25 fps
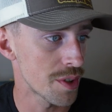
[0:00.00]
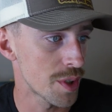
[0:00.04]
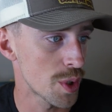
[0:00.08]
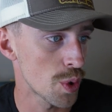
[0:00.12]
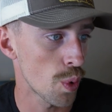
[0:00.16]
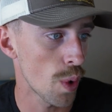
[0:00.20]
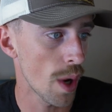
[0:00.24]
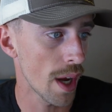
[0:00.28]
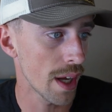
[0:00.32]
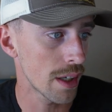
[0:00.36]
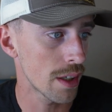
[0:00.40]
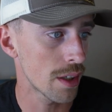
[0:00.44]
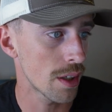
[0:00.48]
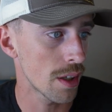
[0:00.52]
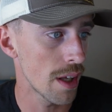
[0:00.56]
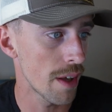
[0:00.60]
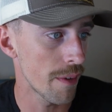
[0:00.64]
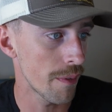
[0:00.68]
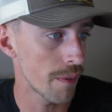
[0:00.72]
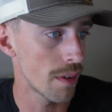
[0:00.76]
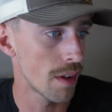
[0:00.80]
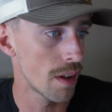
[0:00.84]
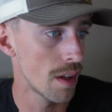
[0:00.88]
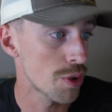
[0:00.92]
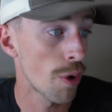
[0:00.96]
So
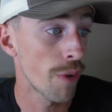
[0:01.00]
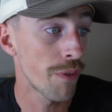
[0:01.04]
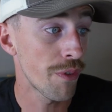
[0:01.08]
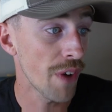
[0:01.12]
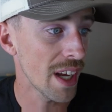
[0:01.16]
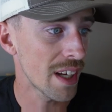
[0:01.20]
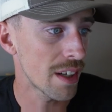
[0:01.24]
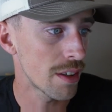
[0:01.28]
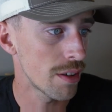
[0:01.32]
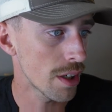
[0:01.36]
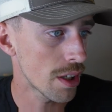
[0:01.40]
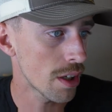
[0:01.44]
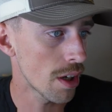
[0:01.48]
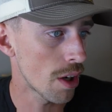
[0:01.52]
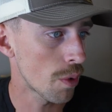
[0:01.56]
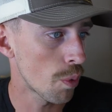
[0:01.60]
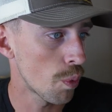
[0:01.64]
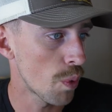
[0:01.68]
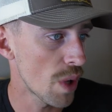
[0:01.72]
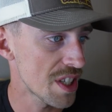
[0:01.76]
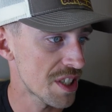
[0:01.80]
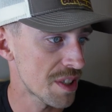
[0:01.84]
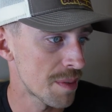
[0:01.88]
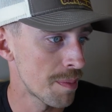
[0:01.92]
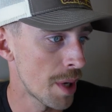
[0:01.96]
if I click on
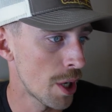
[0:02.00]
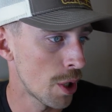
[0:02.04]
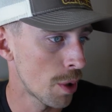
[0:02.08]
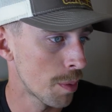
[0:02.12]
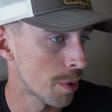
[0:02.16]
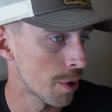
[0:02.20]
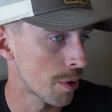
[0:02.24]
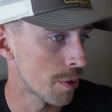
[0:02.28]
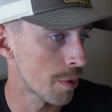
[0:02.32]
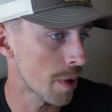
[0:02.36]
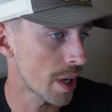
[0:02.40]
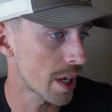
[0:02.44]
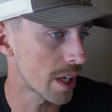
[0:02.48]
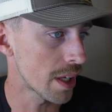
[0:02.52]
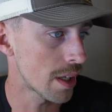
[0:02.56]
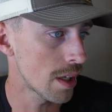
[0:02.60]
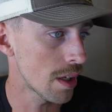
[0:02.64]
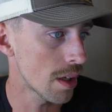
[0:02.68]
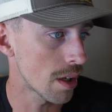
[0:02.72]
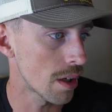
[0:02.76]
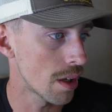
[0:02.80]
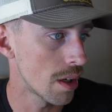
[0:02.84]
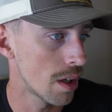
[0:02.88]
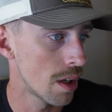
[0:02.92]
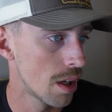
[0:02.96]
West Melbourne right
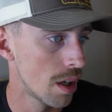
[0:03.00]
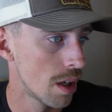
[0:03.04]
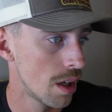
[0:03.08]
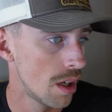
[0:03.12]
here,